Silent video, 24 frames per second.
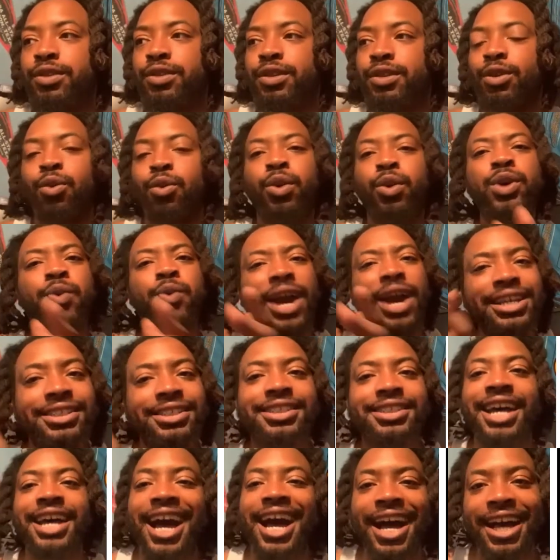we waste
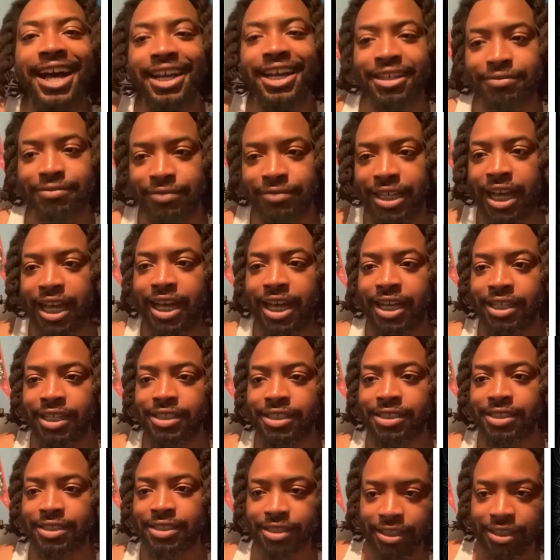time,
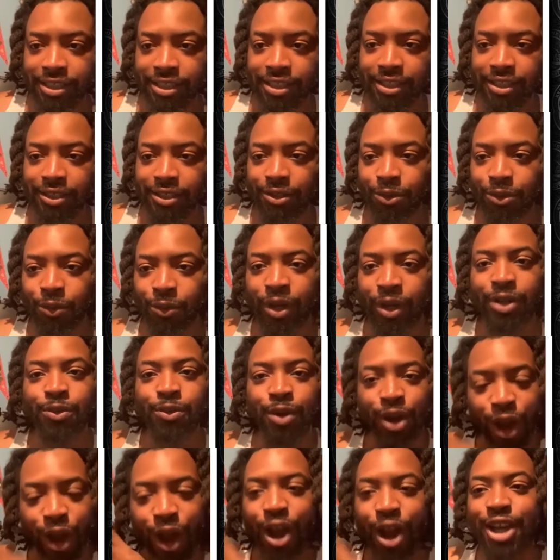guys, when
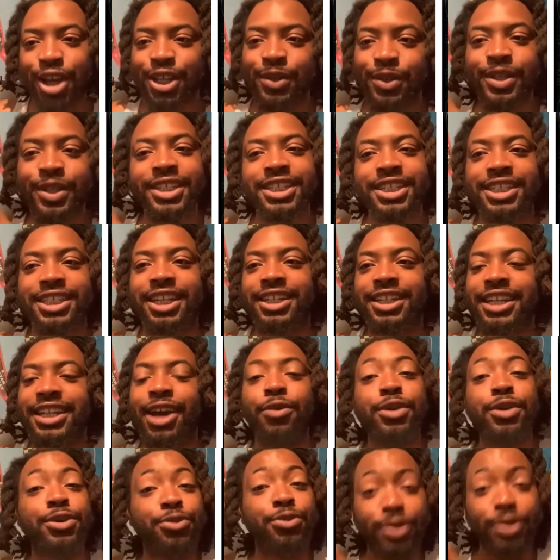we're arguing shit that
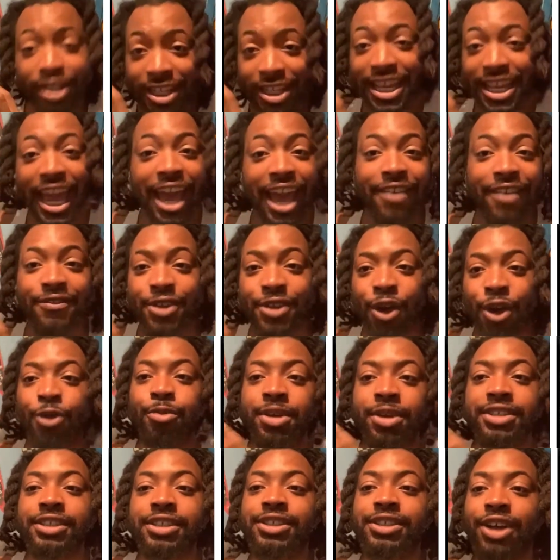we really have no
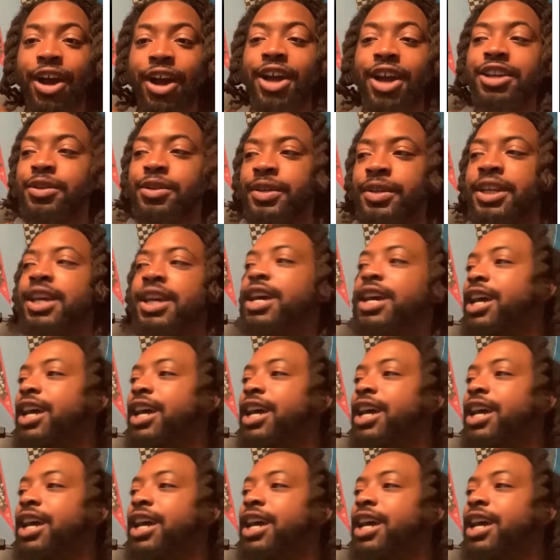business arguing.